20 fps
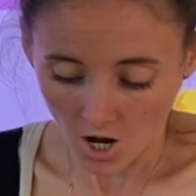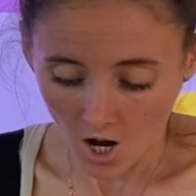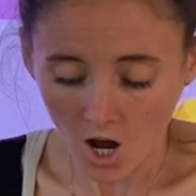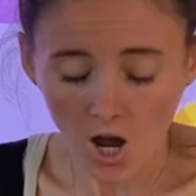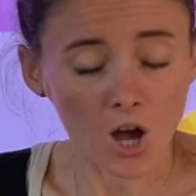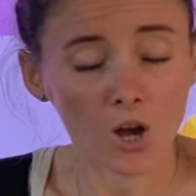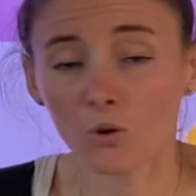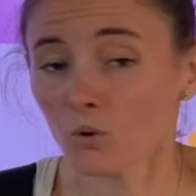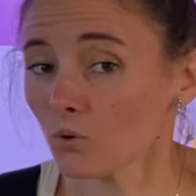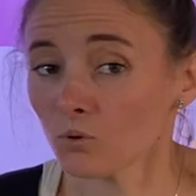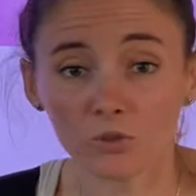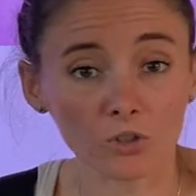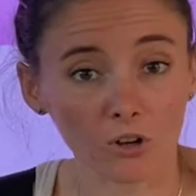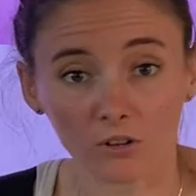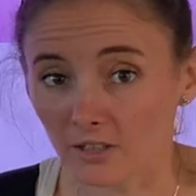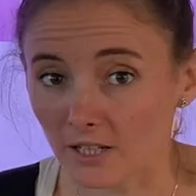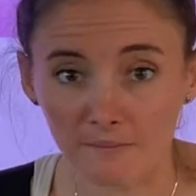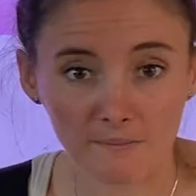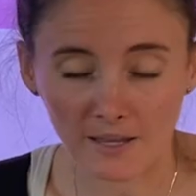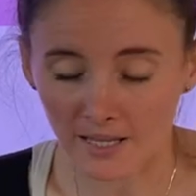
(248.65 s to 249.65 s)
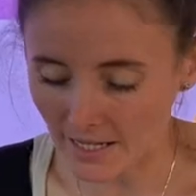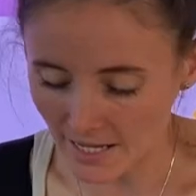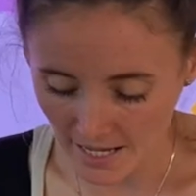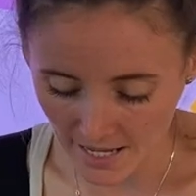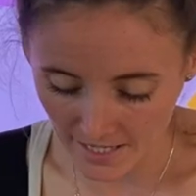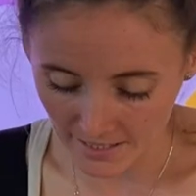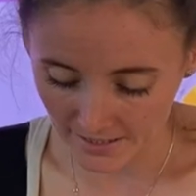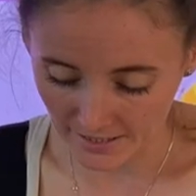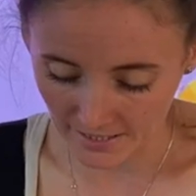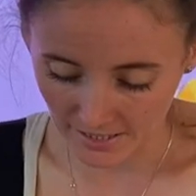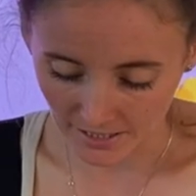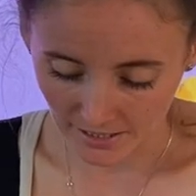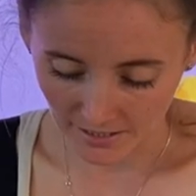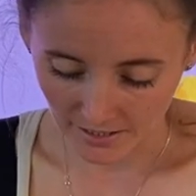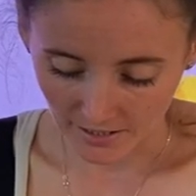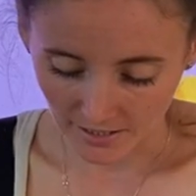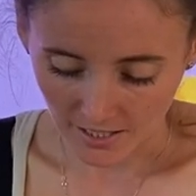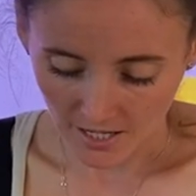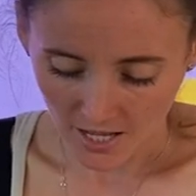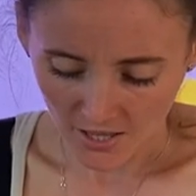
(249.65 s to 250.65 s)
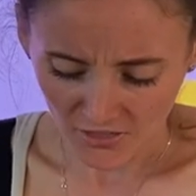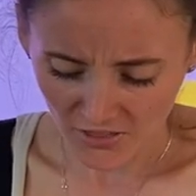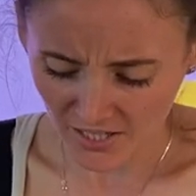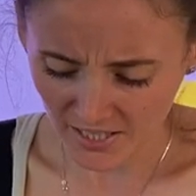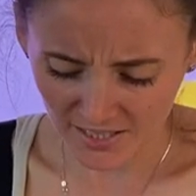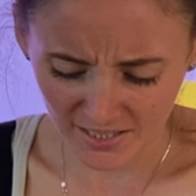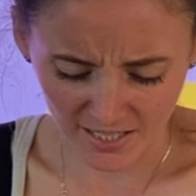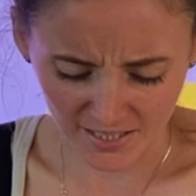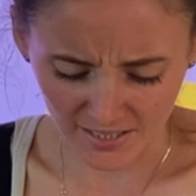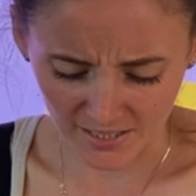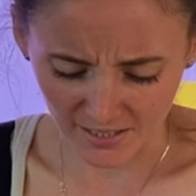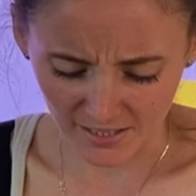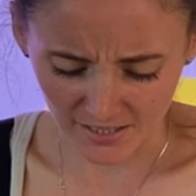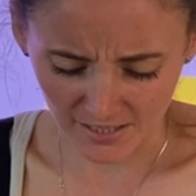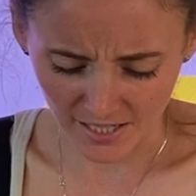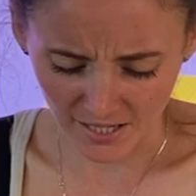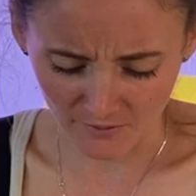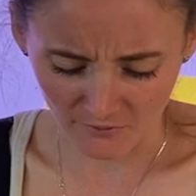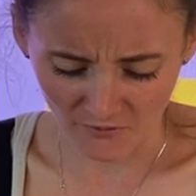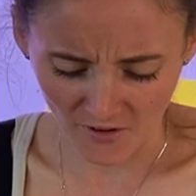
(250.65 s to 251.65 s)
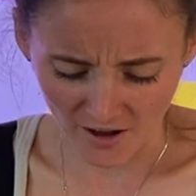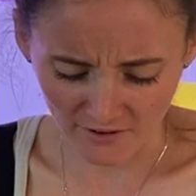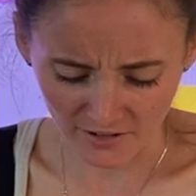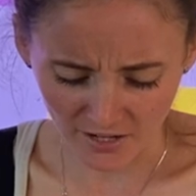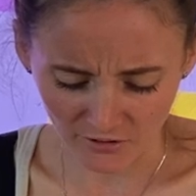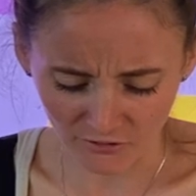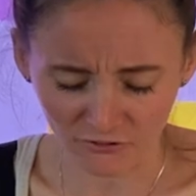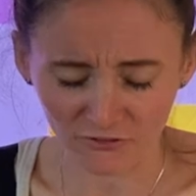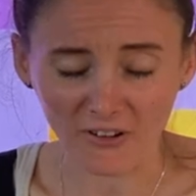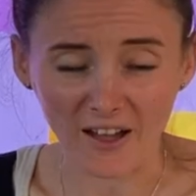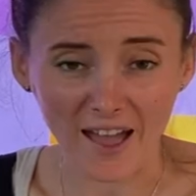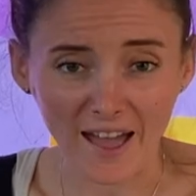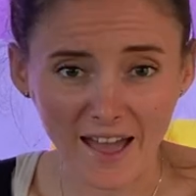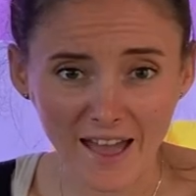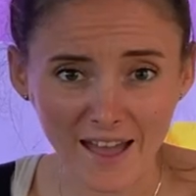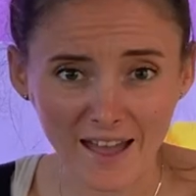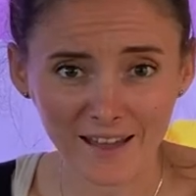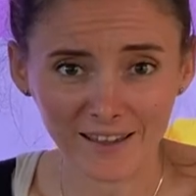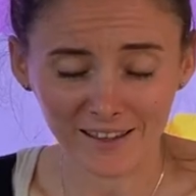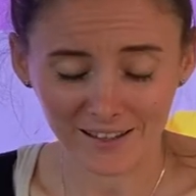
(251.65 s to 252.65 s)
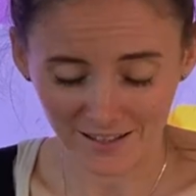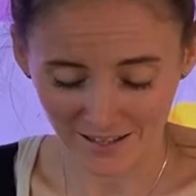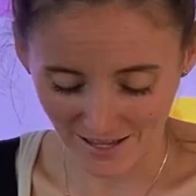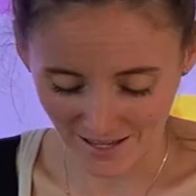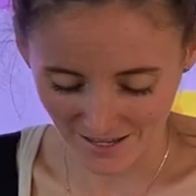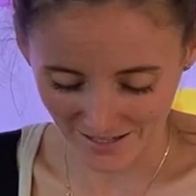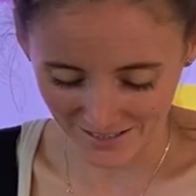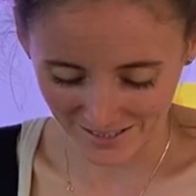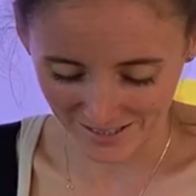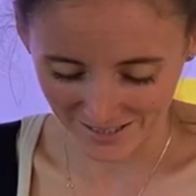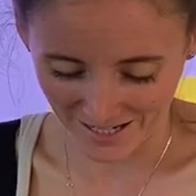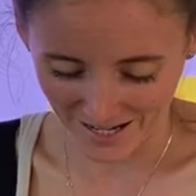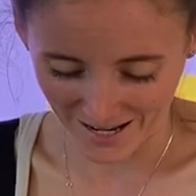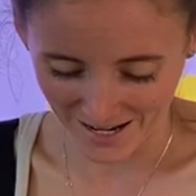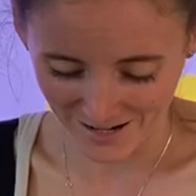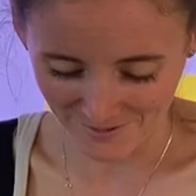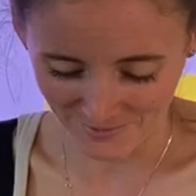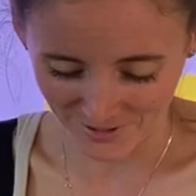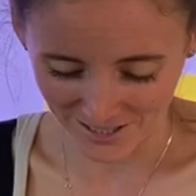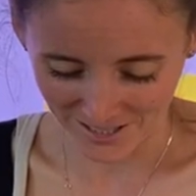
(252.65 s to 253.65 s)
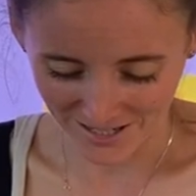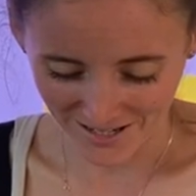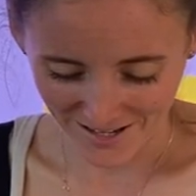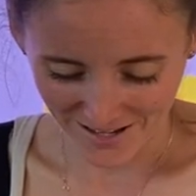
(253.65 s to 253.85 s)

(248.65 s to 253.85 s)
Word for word: Hold on a minute, this doesn't seem very fair, he exclaimed.